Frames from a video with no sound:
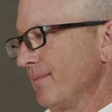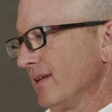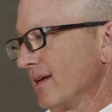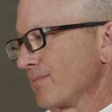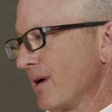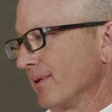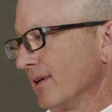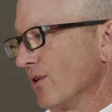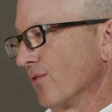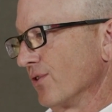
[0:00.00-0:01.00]
I mean, that's
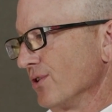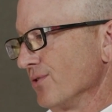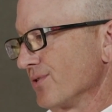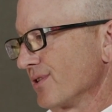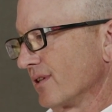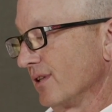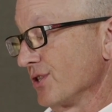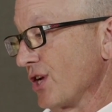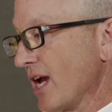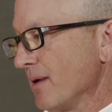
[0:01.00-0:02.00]
probably an overused
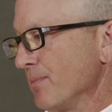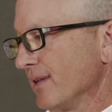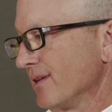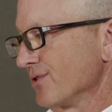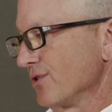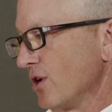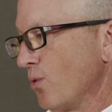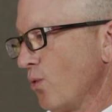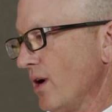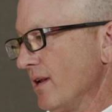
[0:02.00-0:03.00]
cliche, but there's
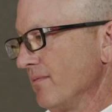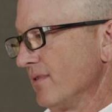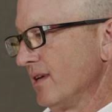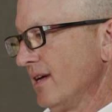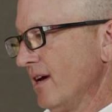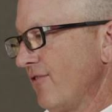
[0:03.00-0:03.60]
no one